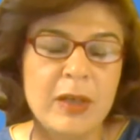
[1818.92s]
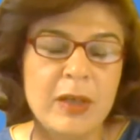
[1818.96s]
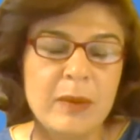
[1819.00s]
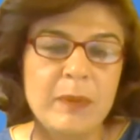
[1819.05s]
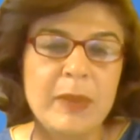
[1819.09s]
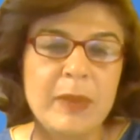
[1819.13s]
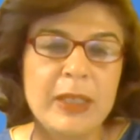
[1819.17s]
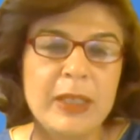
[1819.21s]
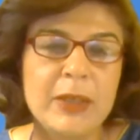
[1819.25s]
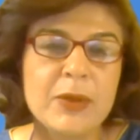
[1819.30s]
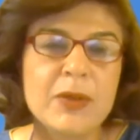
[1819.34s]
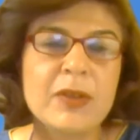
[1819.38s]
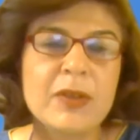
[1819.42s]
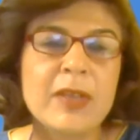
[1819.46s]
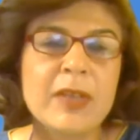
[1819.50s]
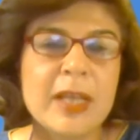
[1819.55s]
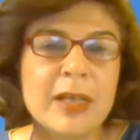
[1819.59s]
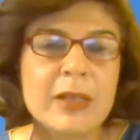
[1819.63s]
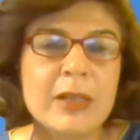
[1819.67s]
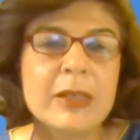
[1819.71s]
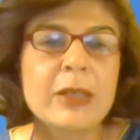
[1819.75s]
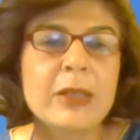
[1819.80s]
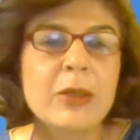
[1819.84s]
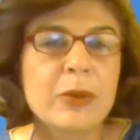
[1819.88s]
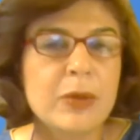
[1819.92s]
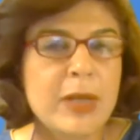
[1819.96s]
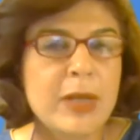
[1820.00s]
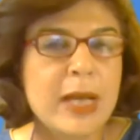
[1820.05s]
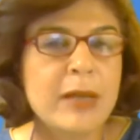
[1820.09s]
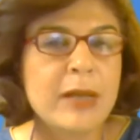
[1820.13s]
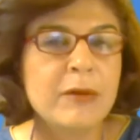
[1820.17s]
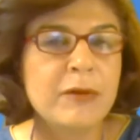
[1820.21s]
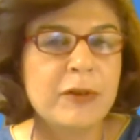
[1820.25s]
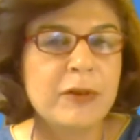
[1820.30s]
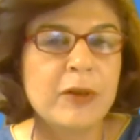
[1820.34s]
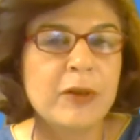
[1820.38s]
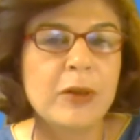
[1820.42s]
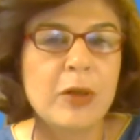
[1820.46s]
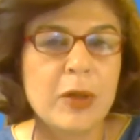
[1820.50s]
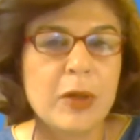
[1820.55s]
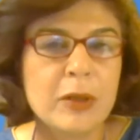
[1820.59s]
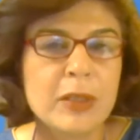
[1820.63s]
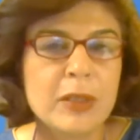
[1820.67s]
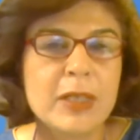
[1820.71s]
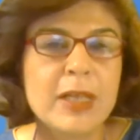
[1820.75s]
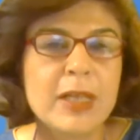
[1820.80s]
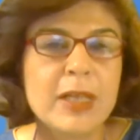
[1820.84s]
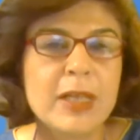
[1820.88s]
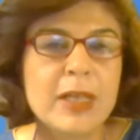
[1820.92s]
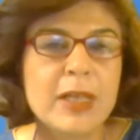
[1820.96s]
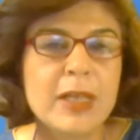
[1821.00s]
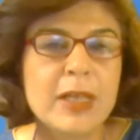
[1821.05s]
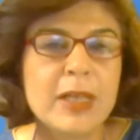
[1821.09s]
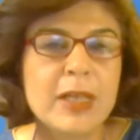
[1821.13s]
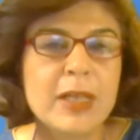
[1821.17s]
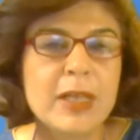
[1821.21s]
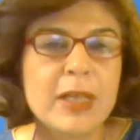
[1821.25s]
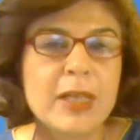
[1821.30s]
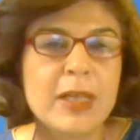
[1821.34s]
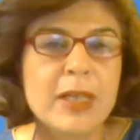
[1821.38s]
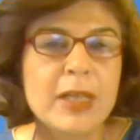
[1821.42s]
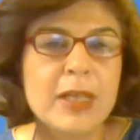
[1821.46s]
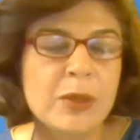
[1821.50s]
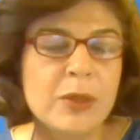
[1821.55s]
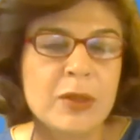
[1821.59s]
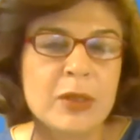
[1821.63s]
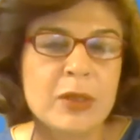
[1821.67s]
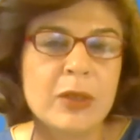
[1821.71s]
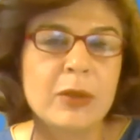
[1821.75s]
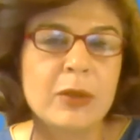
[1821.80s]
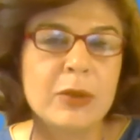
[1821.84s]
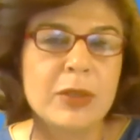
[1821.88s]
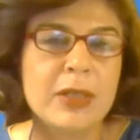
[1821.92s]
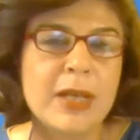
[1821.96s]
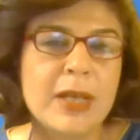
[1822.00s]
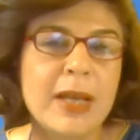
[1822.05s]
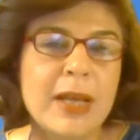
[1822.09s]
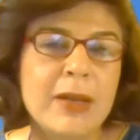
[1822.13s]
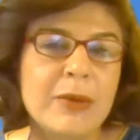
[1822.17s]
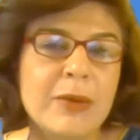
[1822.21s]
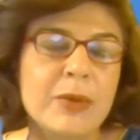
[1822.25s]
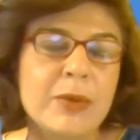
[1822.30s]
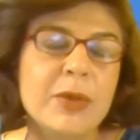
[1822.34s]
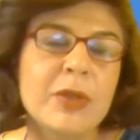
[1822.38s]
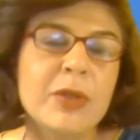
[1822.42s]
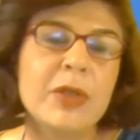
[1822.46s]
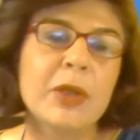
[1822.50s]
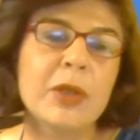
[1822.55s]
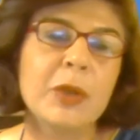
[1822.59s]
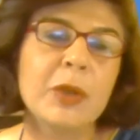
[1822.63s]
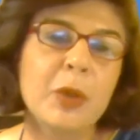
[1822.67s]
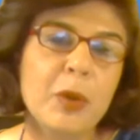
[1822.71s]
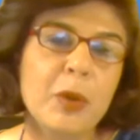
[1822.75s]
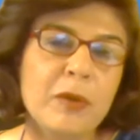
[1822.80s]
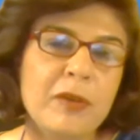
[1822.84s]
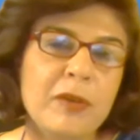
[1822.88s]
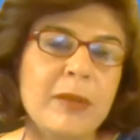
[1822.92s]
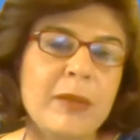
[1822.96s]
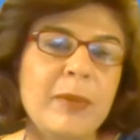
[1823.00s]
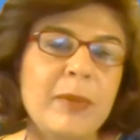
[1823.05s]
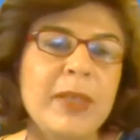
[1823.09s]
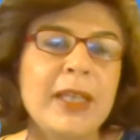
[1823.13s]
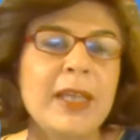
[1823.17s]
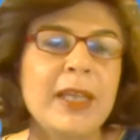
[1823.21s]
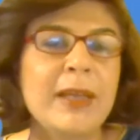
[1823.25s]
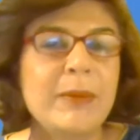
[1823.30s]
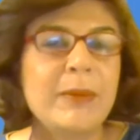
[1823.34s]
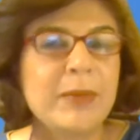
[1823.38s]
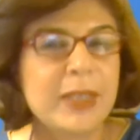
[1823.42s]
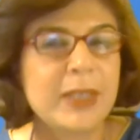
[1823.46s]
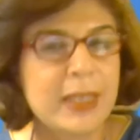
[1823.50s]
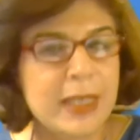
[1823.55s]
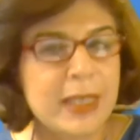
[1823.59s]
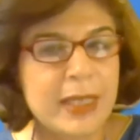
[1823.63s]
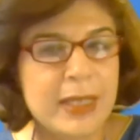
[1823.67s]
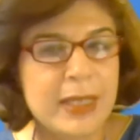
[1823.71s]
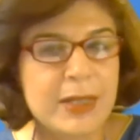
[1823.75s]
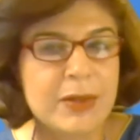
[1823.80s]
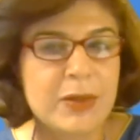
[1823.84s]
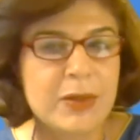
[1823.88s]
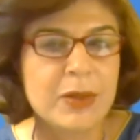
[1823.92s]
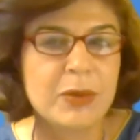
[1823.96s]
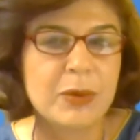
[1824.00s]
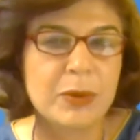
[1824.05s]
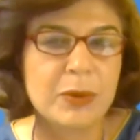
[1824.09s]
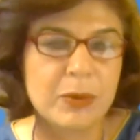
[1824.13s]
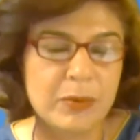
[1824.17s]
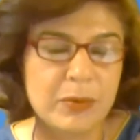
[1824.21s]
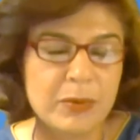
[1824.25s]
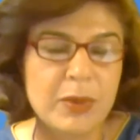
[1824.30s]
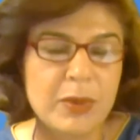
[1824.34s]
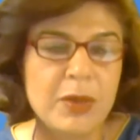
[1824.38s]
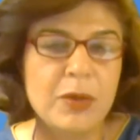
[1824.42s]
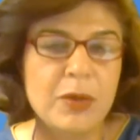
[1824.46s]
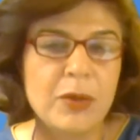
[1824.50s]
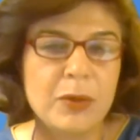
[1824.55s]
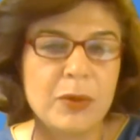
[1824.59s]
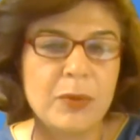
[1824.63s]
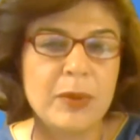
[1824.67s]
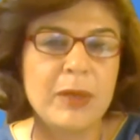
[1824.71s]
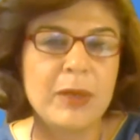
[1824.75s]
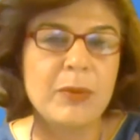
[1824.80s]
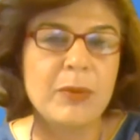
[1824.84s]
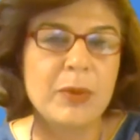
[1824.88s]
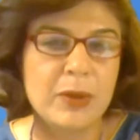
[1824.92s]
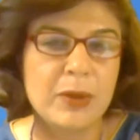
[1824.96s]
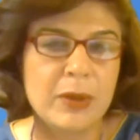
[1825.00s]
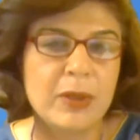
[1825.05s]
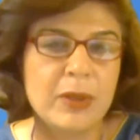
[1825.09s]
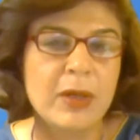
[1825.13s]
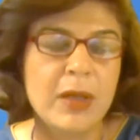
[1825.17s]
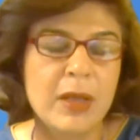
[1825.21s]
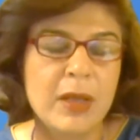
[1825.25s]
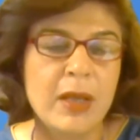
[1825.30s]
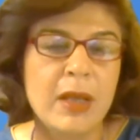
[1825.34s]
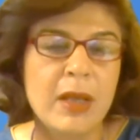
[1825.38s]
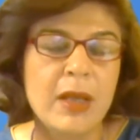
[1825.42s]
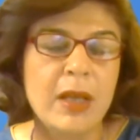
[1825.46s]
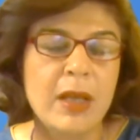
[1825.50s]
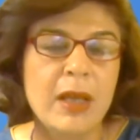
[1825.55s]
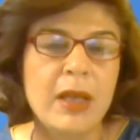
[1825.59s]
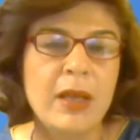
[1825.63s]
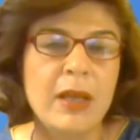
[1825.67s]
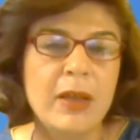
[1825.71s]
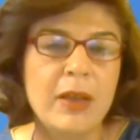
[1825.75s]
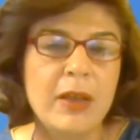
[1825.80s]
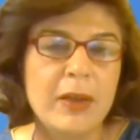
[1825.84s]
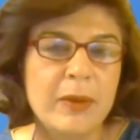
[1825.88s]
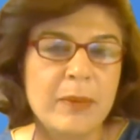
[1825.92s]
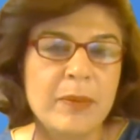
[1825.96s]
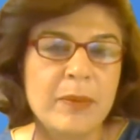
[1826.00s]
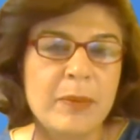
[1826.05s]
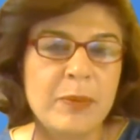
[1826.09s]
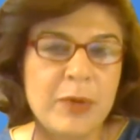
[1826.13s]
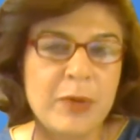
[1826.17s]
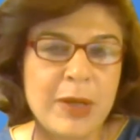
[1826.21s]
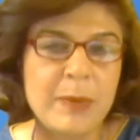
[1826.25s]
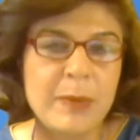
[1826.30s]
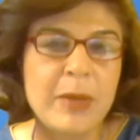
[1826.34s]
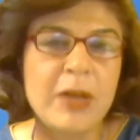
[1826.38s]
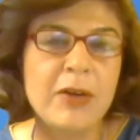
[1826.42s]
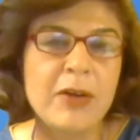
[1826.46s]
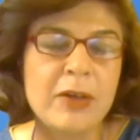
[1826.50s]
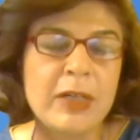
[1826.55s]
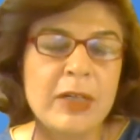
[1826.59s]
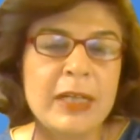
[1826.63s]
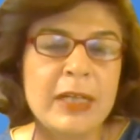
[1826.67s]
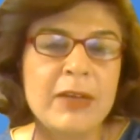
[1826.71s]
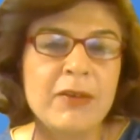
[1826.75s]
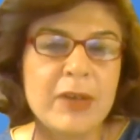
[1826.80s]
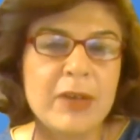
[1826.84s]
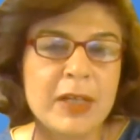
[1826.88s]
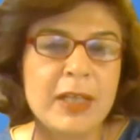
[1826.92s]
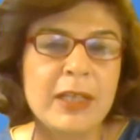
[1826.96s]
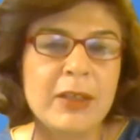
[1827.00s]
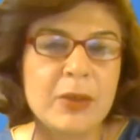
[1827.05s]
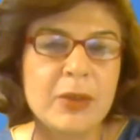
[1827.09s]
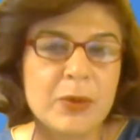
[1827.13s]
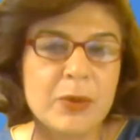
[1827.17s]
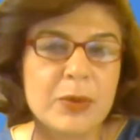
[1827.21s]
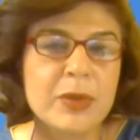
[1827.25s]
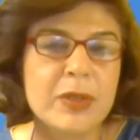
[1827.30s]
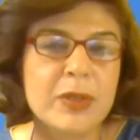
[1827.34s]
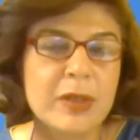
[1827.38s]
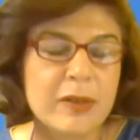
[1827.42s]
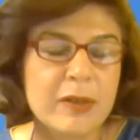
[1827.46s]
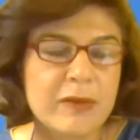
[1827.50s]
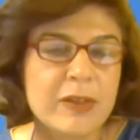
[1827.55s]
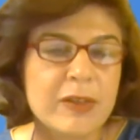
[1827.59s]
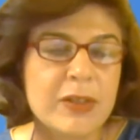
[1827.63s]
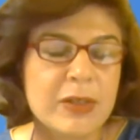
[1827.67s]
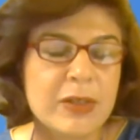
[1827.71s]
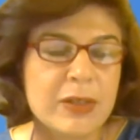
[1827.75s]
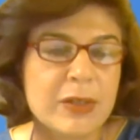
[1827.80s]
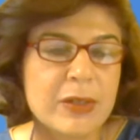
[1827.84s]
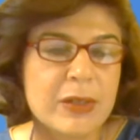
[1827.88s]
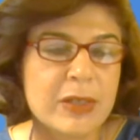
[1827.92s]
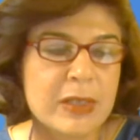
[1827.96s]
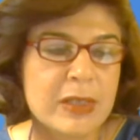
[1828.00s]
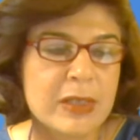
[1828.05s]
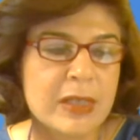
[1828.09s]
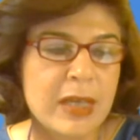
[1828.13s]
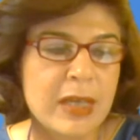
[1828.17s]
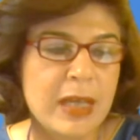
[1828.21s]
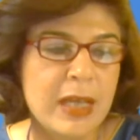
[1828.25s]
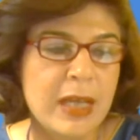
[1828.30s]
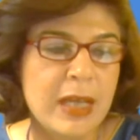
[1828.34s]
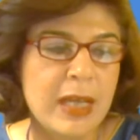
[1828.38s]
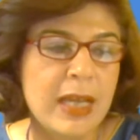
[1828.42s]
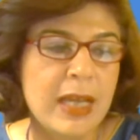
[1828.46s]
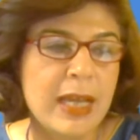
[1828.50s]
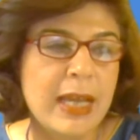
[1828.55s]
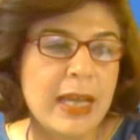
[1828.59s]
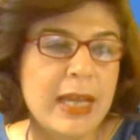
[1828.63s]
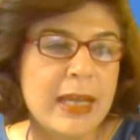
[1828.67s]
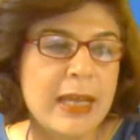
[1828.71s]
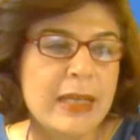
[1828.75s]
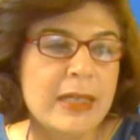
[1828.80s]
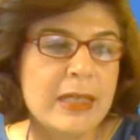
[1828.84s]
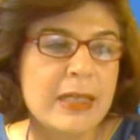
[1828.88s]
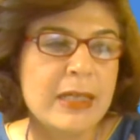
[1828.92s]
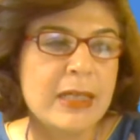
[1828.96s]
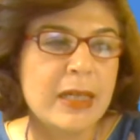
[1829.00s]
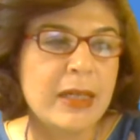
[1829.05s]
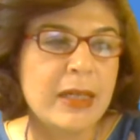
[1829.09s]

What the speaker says: because things slowed down for a long time. The hospital slowed down, so COVID became key. So, we were primarily running those services. And